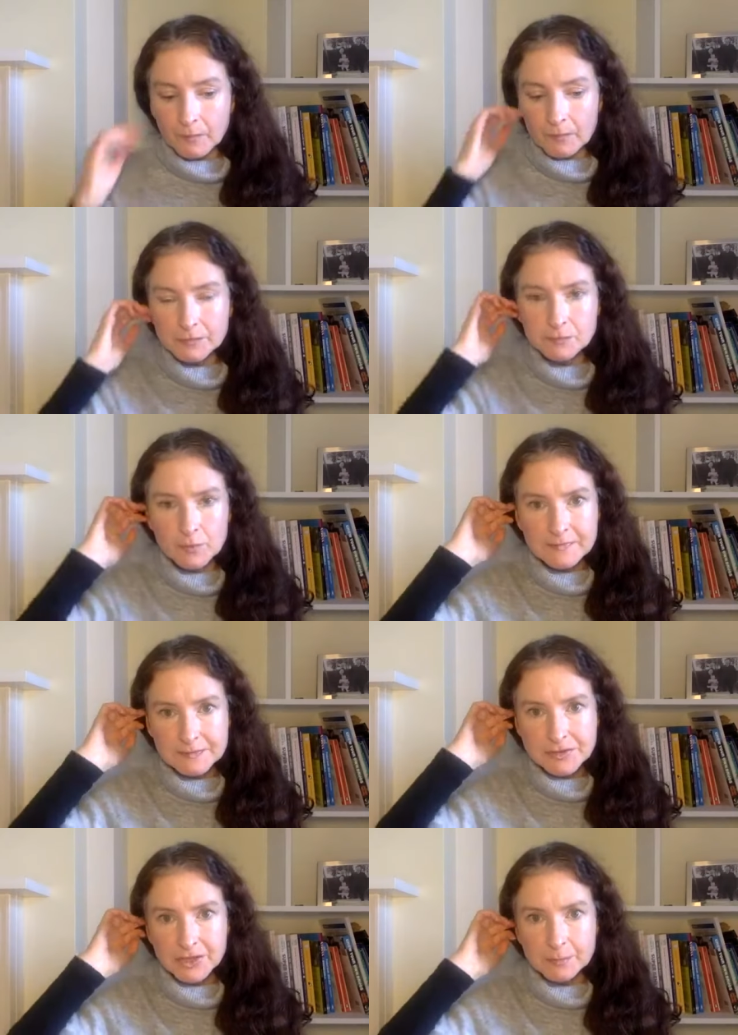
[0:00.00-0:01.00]
I'd avoid the
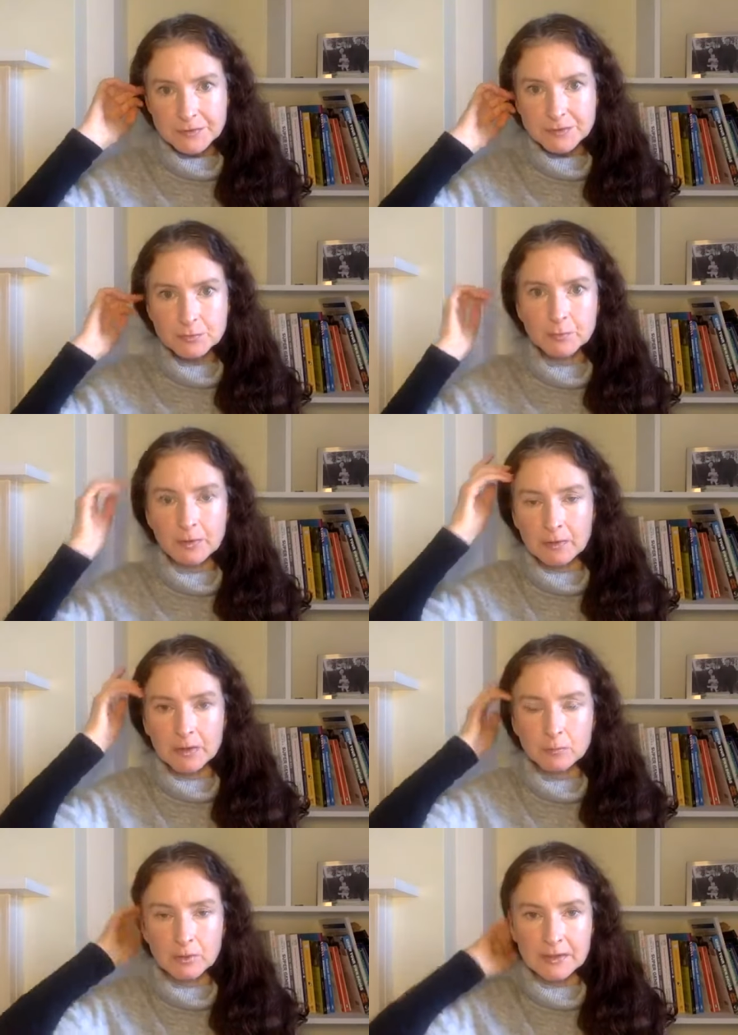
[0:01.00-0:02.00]
cheaper
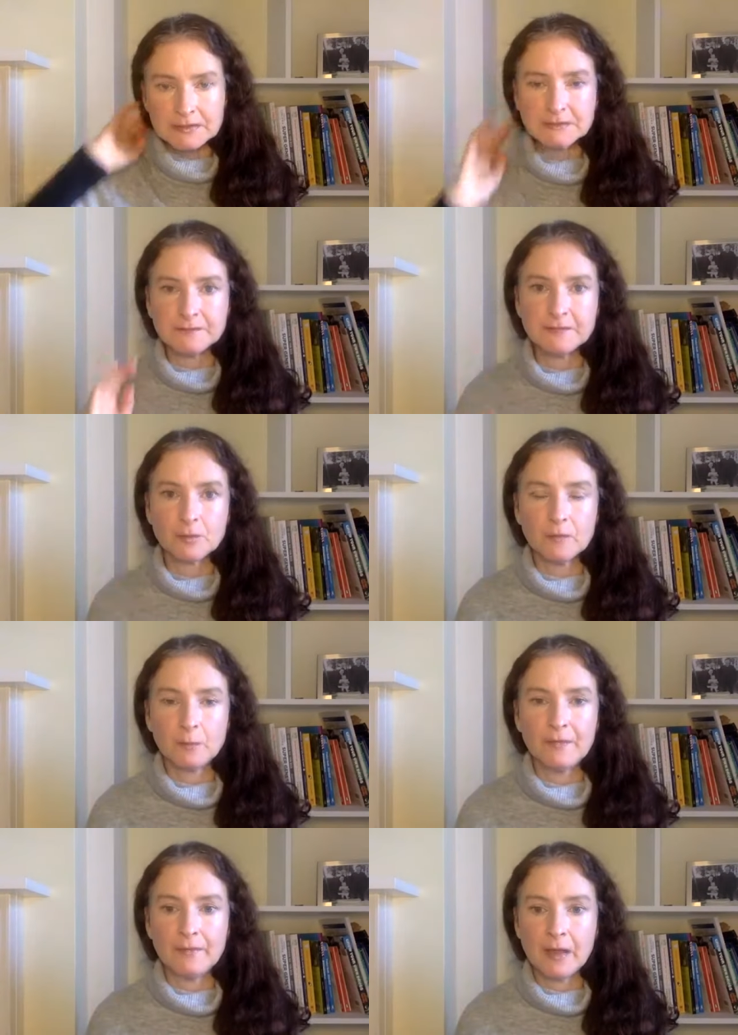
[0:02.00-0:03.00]
supermarket brands if they've got
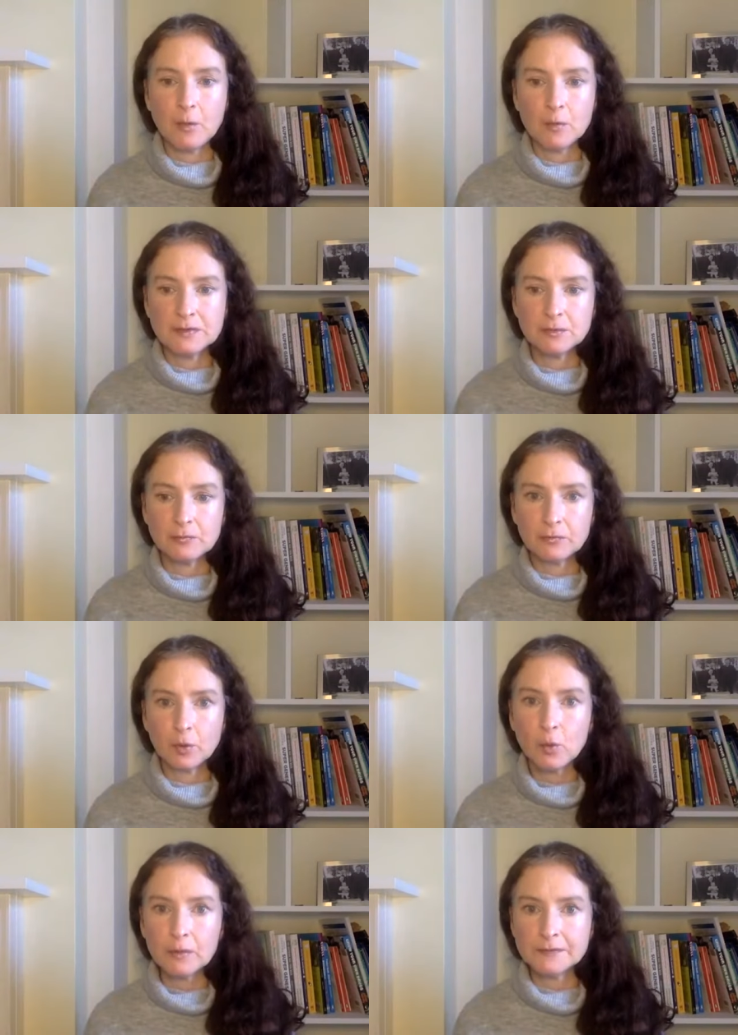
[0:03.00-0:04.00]
them in there. Always look for a
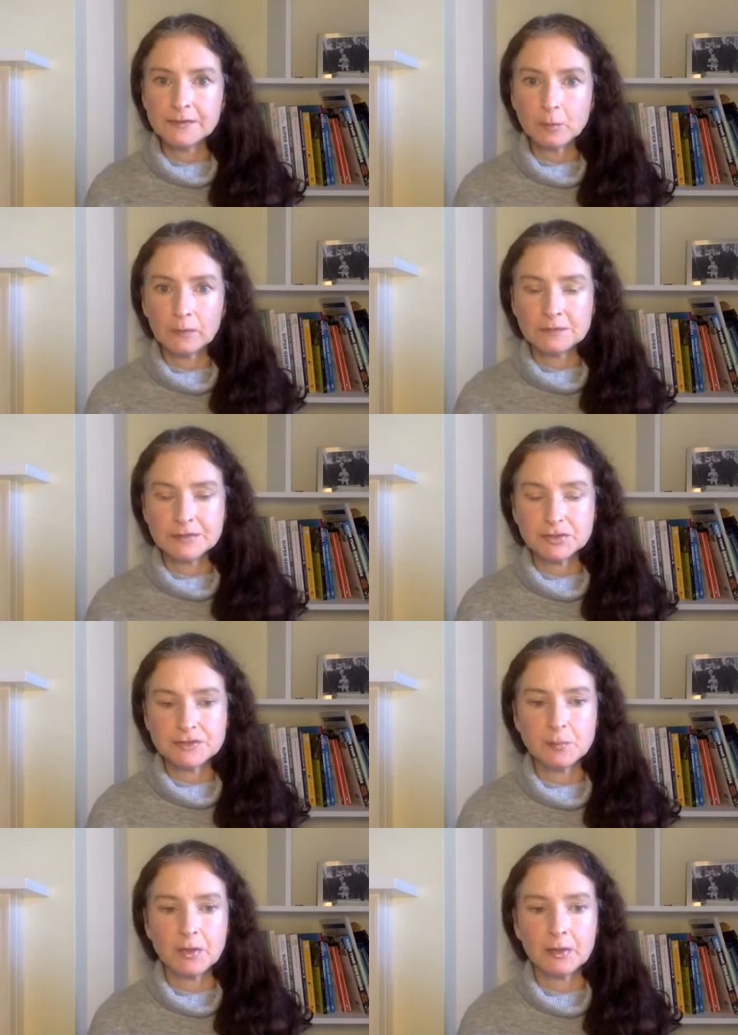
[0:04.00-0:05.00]
quality one such
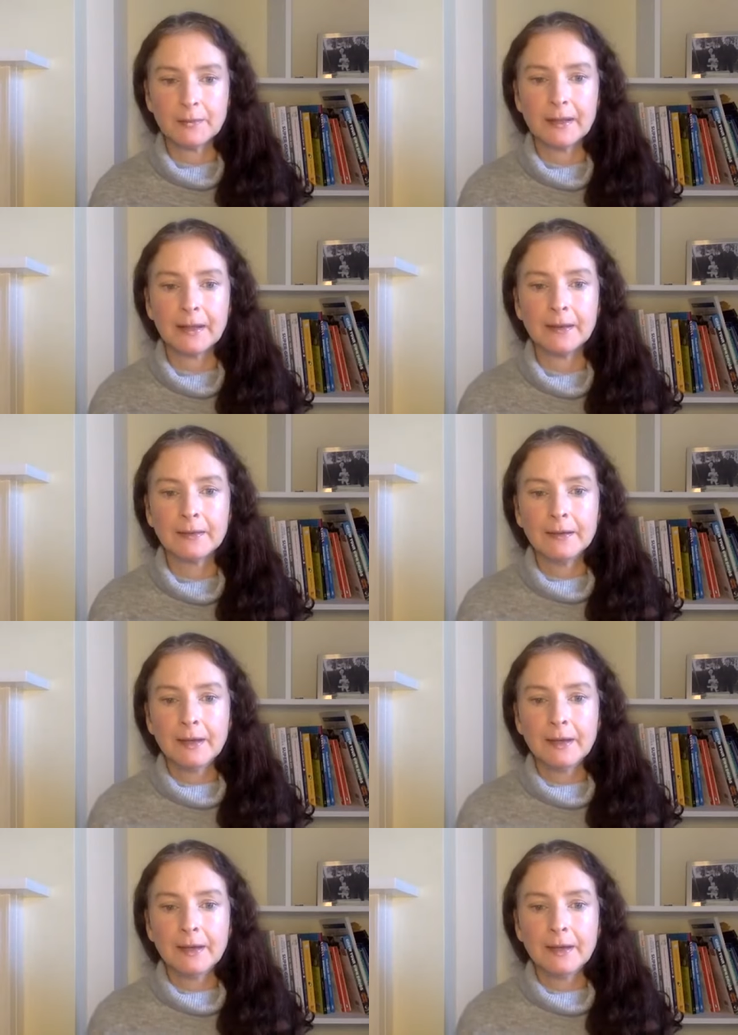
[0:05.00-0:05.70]
as BioCare.